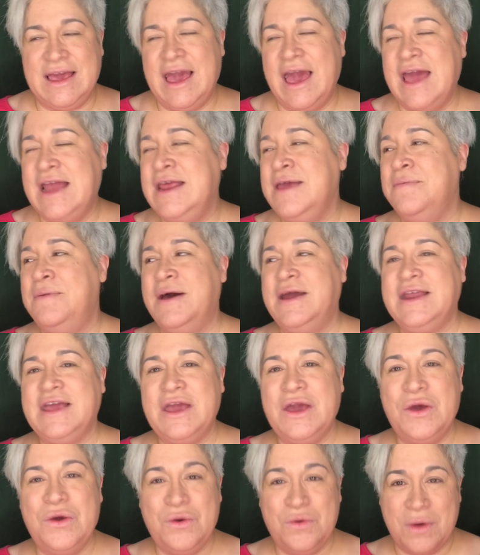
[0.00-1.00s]

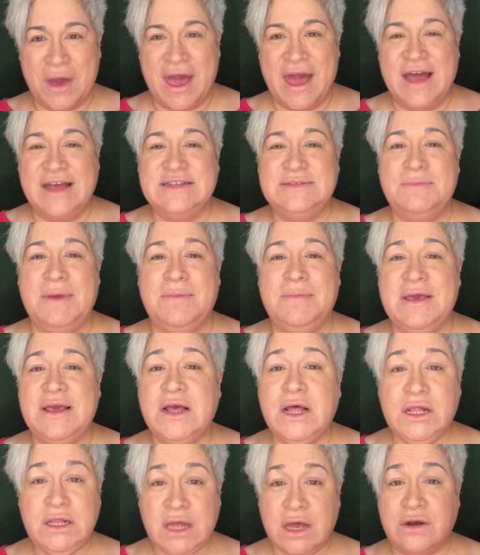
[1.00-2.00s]
Anybody who has maybe
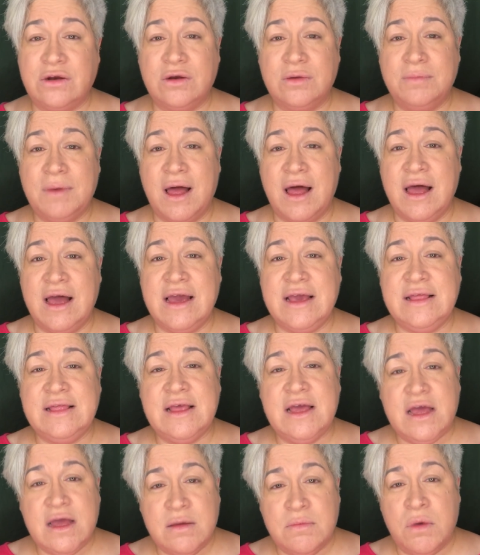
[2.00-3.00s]
clutter behind
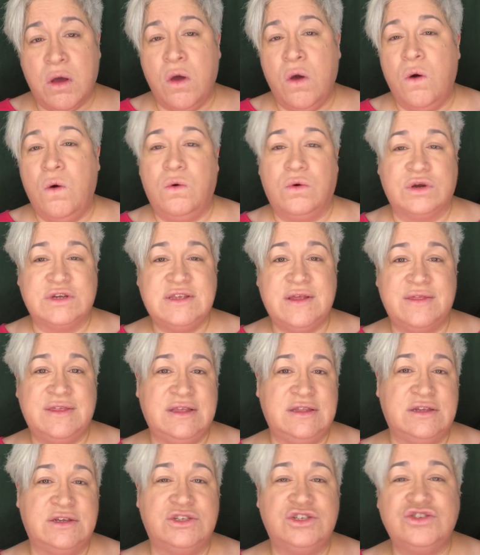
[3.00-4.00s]
them or
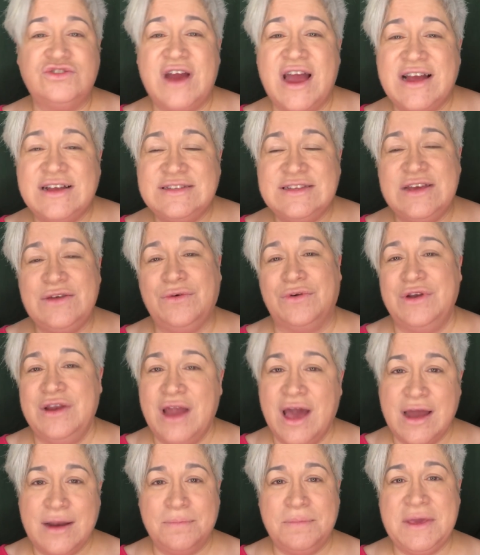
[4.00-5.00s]
something distracting or
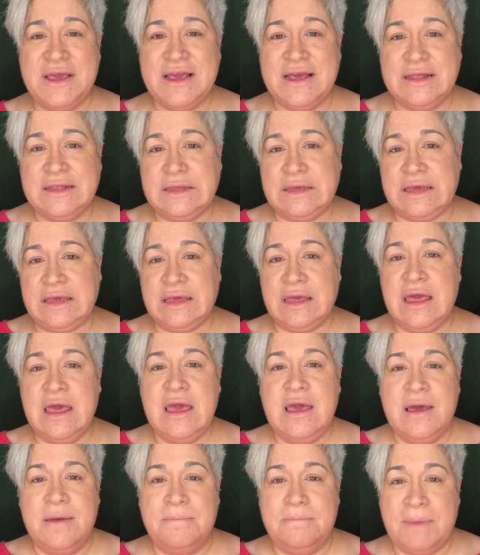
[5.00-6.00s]
not appealing
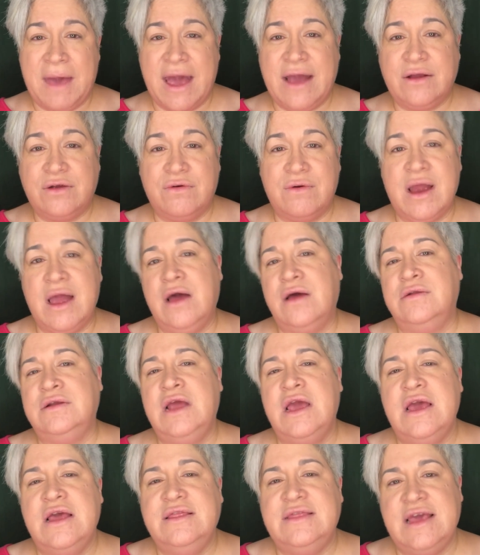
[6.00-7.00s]

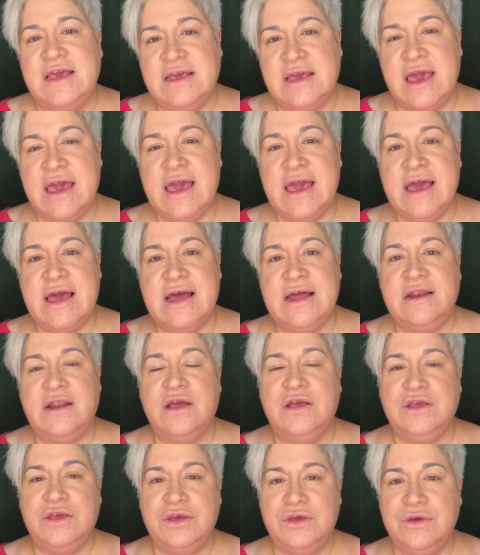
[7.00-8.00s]
background, they
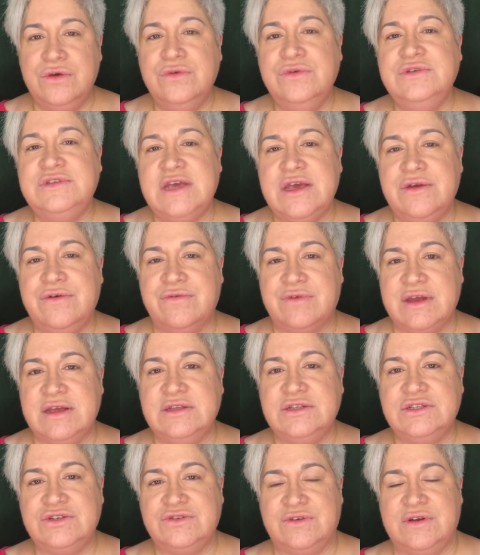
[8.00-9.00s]
can use a
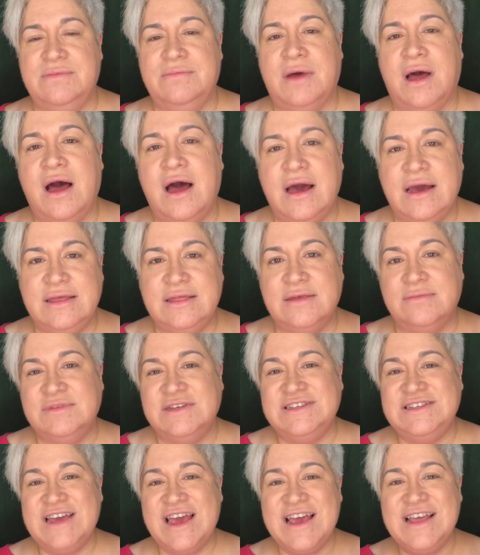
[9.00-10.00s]
green screen behind them
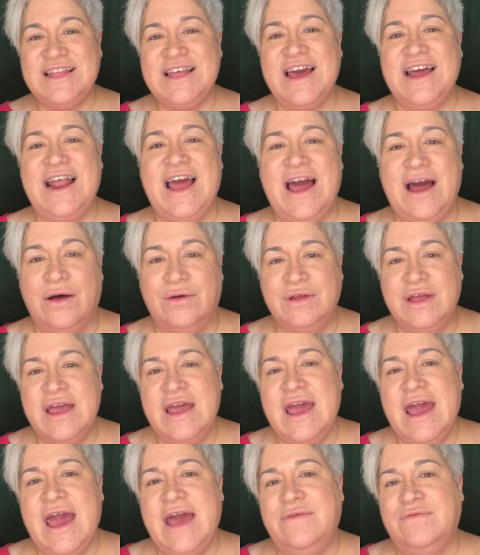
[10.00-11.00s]
to take that out
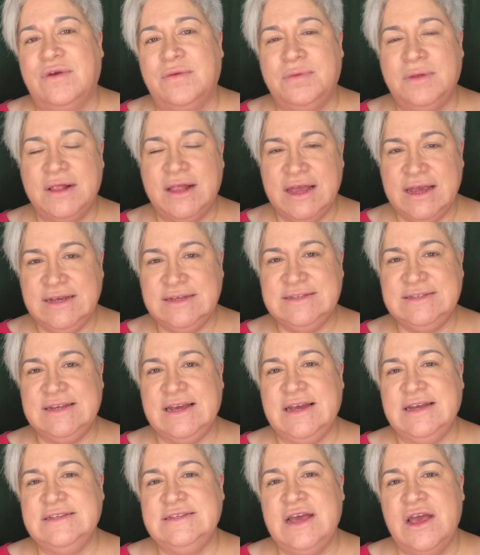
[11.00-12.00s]
and replace
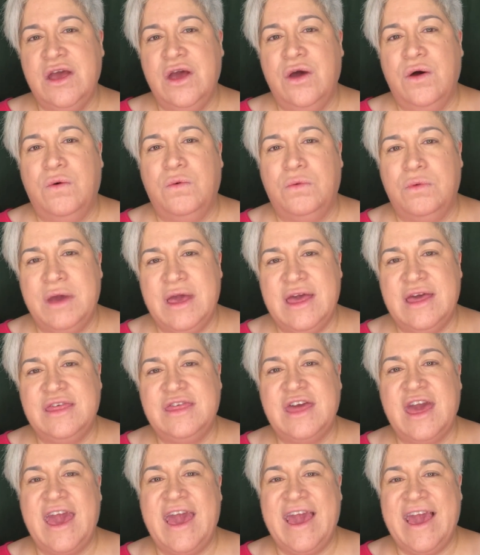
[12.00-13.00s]
it
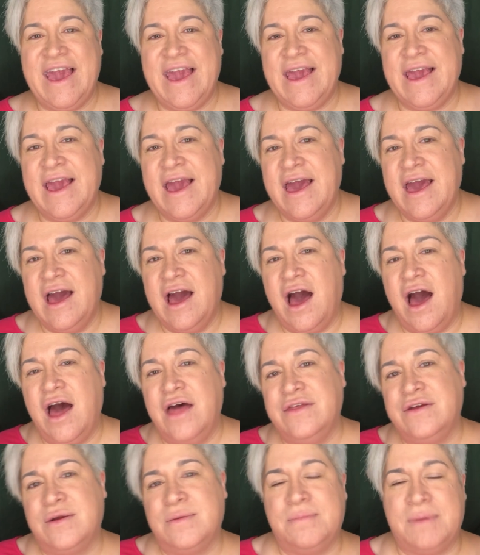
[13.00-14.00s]
with a
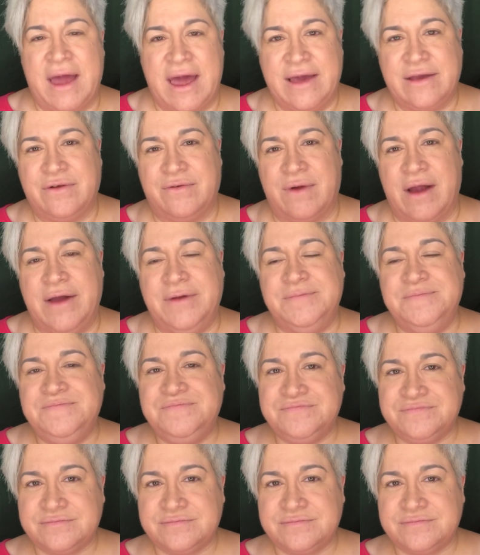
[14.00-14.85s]
other background,